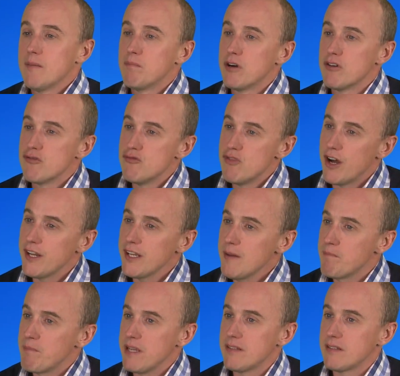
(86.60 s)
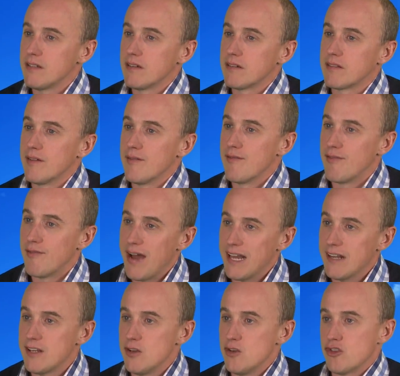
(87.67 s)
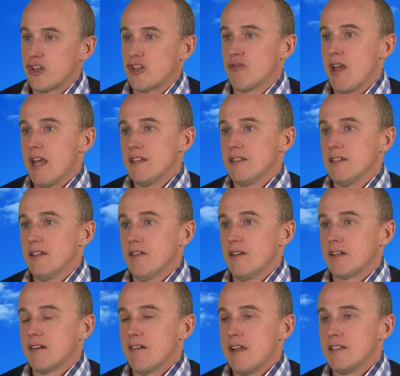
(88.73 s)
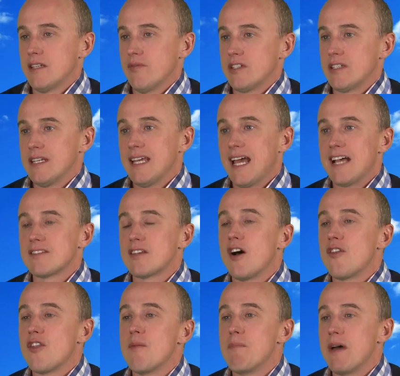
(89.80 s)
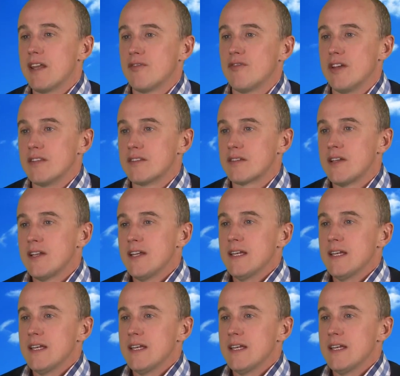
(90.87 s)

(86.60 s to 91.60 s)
But running a business that values creativity has other benefits.